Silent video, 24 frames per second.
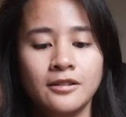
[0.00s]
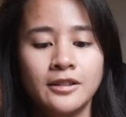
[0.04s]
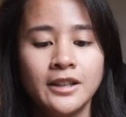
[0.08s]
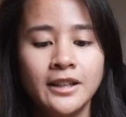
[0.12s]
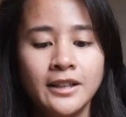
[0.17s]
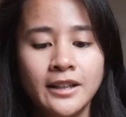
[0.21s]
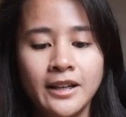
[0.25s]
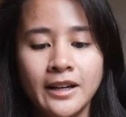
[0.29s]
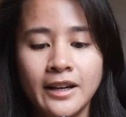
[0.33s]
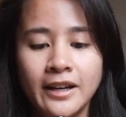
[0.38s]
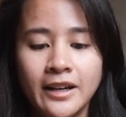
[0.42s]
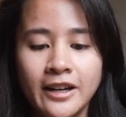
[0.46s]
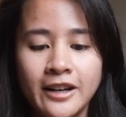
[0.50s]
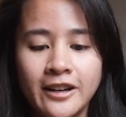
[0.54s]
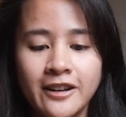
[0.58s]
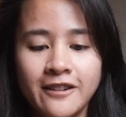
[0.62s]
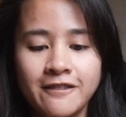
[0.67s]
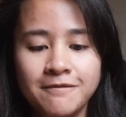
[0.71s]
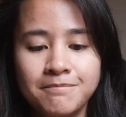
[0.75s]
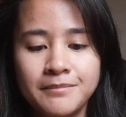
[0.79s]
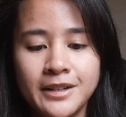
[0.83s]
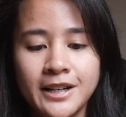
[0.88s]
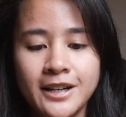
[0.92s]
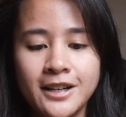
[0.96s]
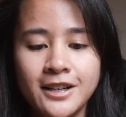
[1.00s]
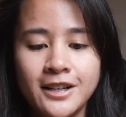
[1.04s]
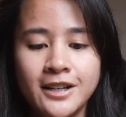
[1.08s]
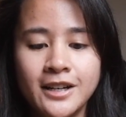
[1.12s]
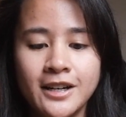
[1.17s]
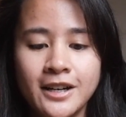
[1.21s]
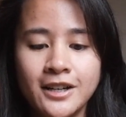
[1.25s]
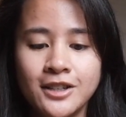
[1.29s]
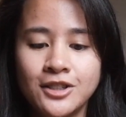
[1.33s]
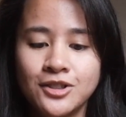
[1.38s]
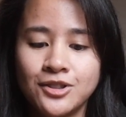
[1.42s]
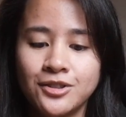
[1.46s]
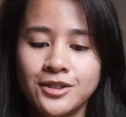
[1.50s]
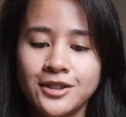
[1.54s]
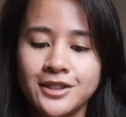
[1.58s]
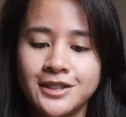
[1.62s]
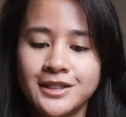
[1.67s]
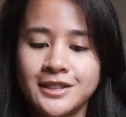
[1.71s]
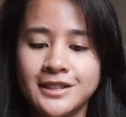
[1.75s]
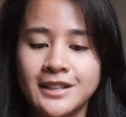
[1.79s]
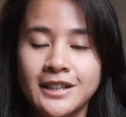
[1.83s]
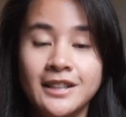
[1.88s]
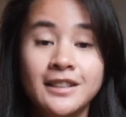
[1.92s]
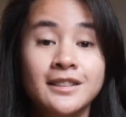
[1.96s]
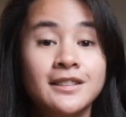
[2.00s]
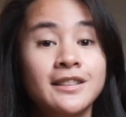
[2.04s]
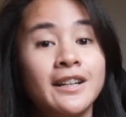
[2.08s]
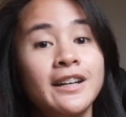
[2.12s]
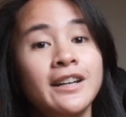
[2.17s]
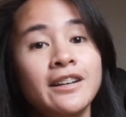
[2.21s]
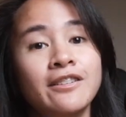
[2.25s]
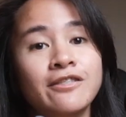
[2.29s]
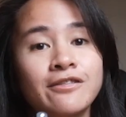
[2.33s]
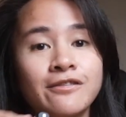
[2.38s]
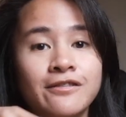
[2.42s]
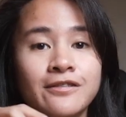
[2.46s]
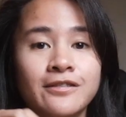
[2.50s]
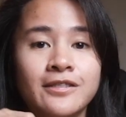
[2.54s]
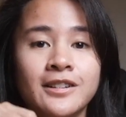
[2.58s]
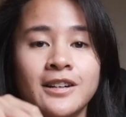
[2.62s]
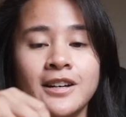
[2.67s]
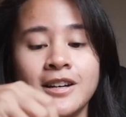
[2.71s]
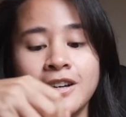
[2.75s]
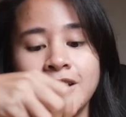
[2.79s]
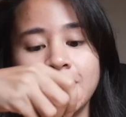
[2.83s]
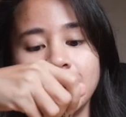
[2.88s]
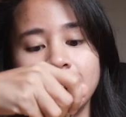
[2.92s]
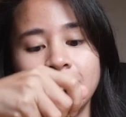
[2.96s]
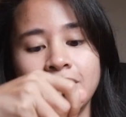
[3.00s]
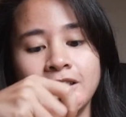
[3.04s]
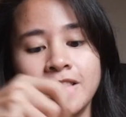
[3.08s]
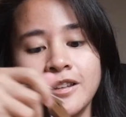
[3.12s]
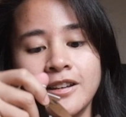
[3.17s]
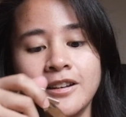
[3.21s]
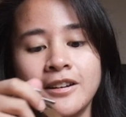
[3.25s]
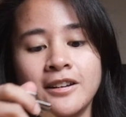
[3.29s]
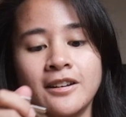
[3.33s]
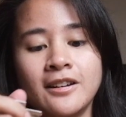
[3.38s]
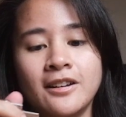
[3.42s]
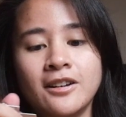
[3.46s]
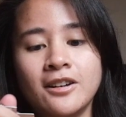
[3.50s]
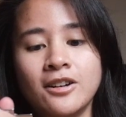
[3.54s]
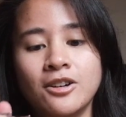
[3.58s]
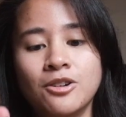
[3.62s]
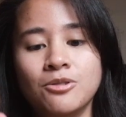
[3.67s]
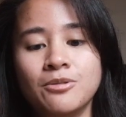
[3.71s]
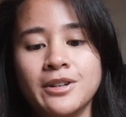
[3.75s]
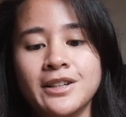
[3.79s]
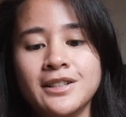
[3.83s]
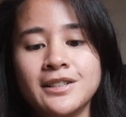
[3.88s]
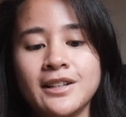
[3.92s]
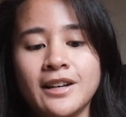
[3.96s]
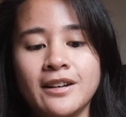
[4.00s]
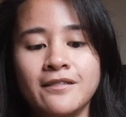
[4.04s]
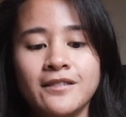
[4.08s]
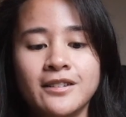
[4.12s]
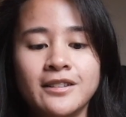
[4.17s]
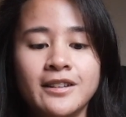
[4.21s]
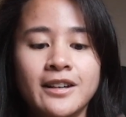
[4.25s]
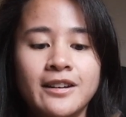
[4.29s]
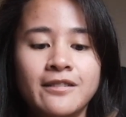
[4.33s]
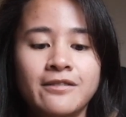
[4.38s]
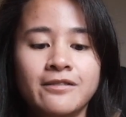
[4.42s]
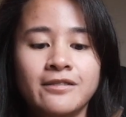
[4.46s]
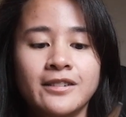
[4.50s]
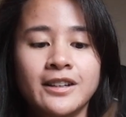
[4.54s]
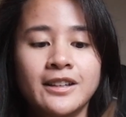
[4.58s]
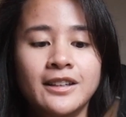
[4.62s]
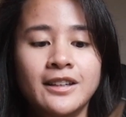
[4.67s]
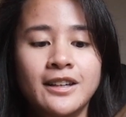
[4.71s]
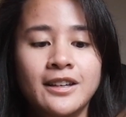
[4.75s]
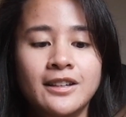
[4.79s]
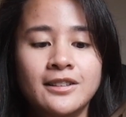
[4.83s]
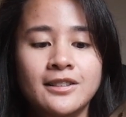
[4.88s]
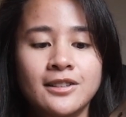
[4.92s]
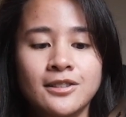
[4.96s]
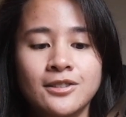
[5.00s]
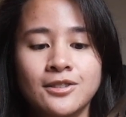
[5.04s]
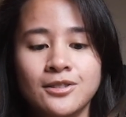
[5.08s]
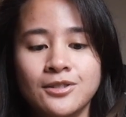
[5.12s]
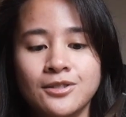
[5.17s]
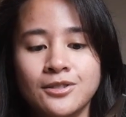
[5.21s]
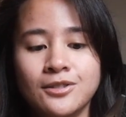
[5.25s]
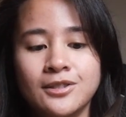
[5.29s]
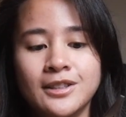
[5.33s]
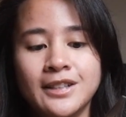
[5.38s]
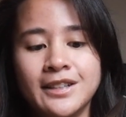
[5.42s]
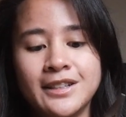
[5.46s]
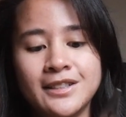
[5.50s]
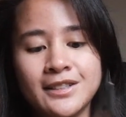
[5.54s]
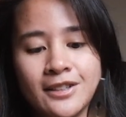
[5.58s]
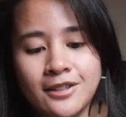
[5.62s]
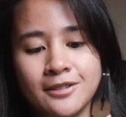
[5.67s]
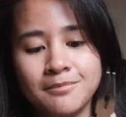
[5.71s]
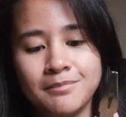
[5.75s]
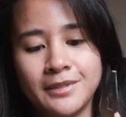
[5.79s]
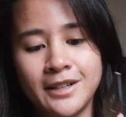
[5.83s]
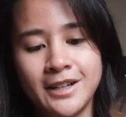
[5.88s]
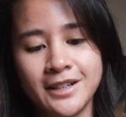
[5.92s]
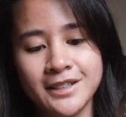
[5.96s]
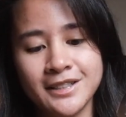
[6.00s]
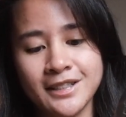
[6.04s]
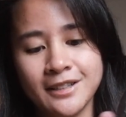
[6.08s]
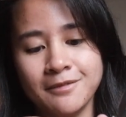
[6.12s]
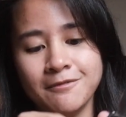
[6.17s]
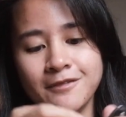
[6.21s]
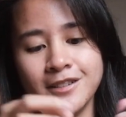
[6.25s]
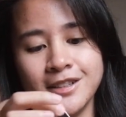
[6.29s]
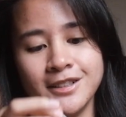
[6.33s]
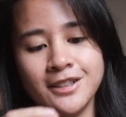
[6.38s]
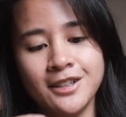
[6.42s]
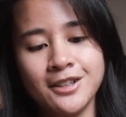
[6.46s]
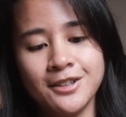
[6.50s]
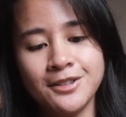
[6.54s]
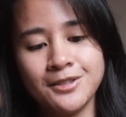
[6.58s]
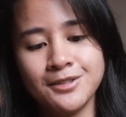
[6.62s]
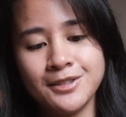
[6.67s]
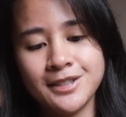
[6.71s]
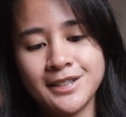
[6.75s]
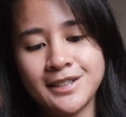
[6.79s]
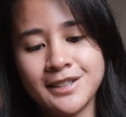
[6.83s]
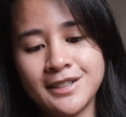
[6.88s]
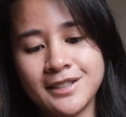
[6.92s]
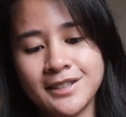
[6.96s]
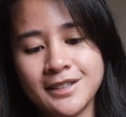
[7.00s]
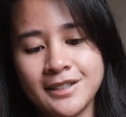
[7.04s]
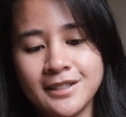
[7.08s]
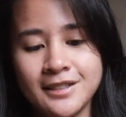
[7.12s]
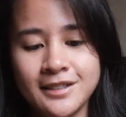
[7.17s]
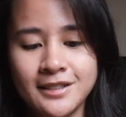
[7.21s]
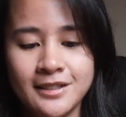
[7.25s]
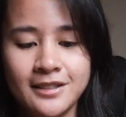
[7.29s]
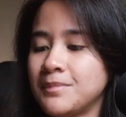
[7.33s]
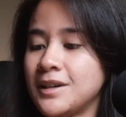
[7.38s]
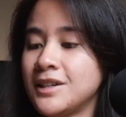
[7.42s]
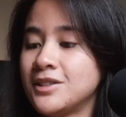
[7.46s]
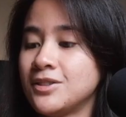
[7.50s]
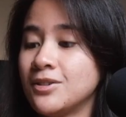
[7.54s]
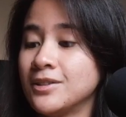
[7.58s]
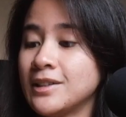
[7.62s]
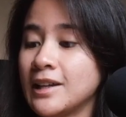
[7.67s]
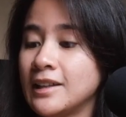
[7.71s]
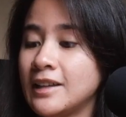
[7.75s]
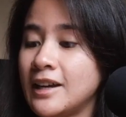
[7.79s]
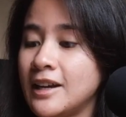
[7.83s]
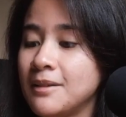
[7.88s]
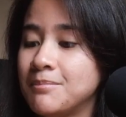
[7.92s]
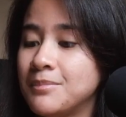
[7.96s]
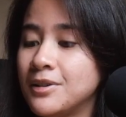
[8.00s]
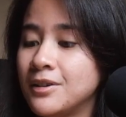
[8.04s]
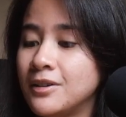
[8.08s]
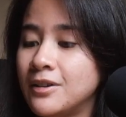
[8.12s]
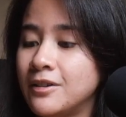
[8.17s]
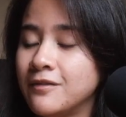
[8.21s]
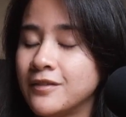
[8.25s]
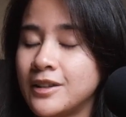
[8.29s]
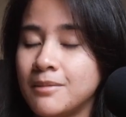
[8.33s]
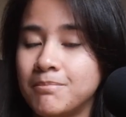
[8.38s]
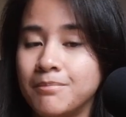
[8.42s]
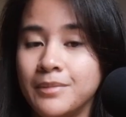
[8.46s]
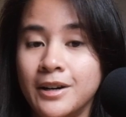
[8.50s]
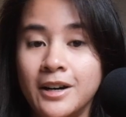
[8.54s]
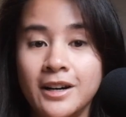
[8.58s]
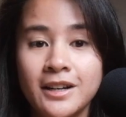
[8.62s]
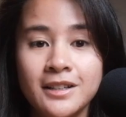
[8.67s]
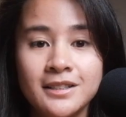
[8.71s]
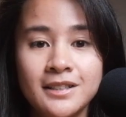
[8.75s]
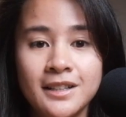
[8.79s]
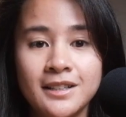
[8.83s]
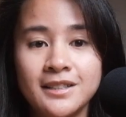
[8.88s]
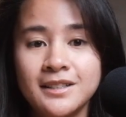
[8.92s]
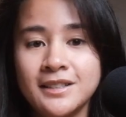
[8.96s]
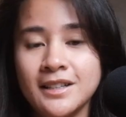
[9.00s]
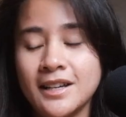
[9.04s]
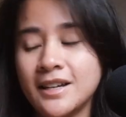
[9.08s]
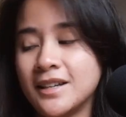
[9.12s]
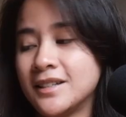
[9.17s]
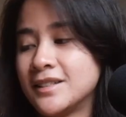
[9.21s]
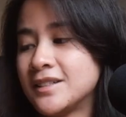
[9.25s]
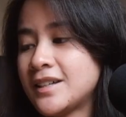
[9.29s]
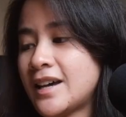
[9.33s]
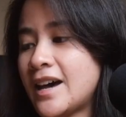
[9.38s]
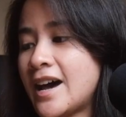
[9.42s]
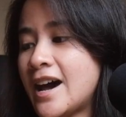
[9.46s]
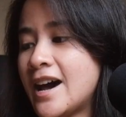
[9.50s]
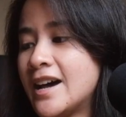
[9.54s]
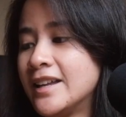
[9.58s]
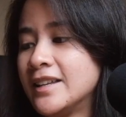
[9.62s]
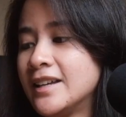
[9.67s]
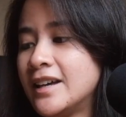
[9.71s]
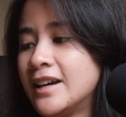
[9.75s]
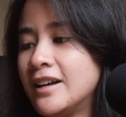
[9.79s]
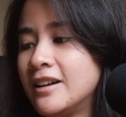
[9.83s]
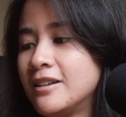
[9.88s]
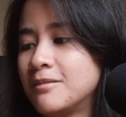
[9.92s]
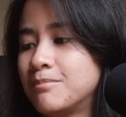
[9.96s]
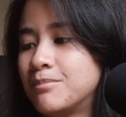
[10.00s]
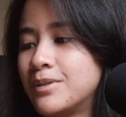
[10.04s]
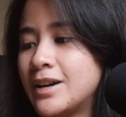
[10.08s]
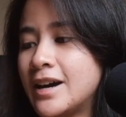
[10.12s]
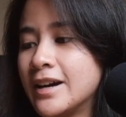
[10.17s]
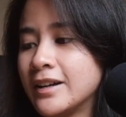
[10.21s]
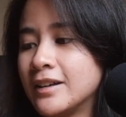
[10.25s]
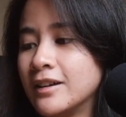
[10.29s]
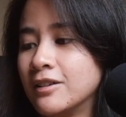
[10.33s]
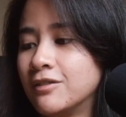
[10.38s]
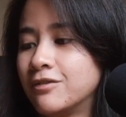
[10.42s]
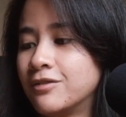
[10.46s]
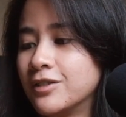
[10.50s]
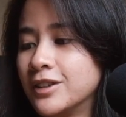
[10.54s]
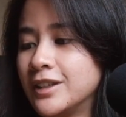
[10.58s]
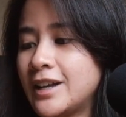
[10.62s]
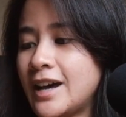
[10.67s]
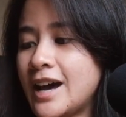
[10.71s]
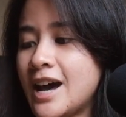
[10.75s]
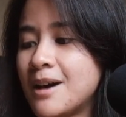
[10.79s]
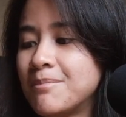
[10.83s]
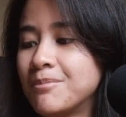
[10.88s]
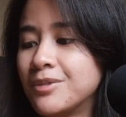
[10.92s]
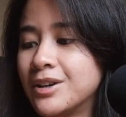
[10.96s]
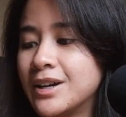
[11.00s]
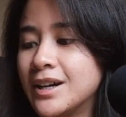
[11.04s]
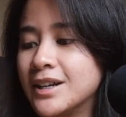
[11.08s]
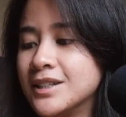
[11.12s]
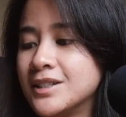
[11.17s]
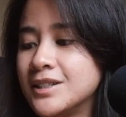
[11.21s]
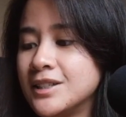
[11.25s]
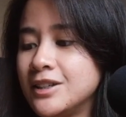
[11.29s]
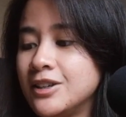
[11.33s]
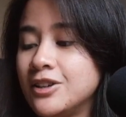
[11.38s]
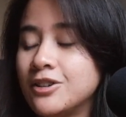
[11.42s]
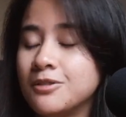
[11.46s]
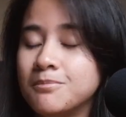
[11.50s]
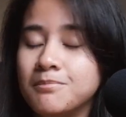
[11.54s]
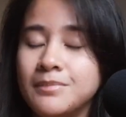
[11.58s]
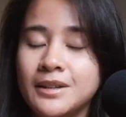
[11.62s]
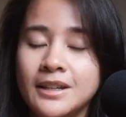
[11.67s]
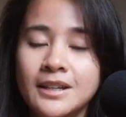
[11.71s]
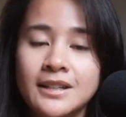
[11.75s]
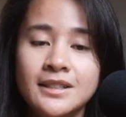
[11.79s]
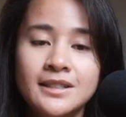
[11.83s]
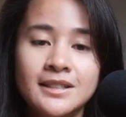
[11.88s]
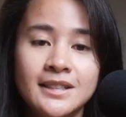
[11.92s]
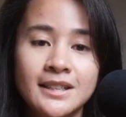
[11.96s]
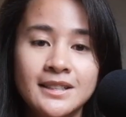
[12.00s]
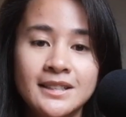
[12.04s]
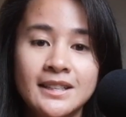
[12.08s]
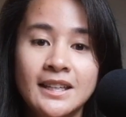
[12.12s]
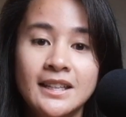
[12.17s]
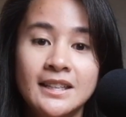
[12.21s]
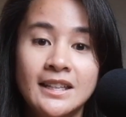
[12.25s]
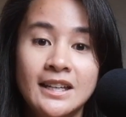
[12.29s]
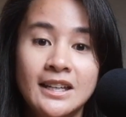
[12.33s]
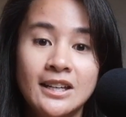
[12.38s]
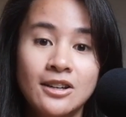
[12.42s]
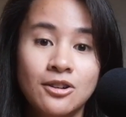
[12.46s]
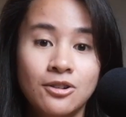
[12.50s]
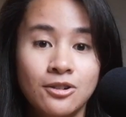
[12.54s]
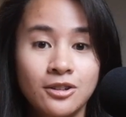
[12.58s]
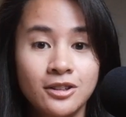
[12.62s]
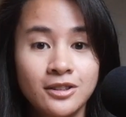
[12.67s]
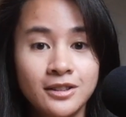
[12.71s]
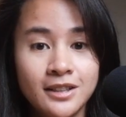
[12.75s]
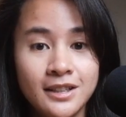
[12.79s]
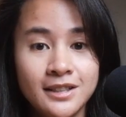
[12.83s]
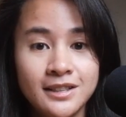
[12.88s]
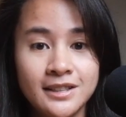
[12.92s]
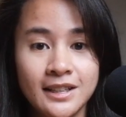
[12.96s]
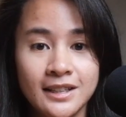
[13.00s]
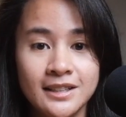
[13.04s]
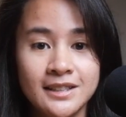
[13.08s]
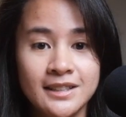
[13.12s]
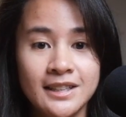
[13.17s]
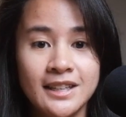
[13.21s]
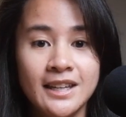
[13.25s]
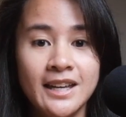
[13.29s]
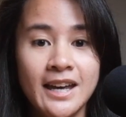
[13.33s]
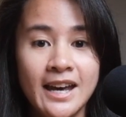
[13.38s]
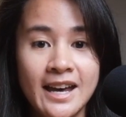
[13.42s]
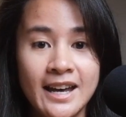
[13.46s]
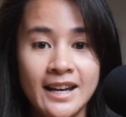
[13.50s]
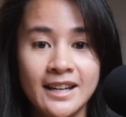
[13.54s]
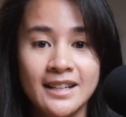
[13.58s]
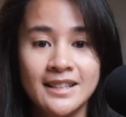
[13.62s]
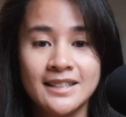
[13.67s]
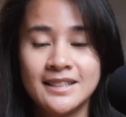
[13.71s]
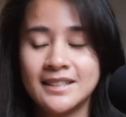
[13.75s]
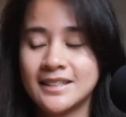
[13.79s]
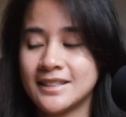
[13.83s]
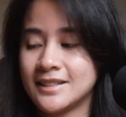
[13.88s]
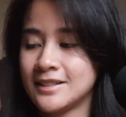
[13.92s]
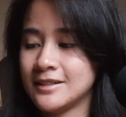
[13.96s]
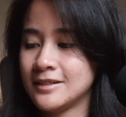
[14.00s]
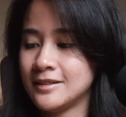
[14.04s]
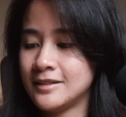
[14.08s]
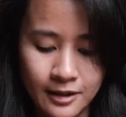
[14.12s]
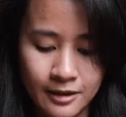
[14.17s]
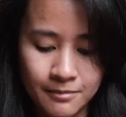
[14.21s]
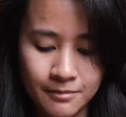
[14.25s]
Alrighty, I have my trusty knife. Always have a knife ready to do these unboxing videos. So based on the label of the box, it says handheld bracket for the Amaran COB 60D or the 60X.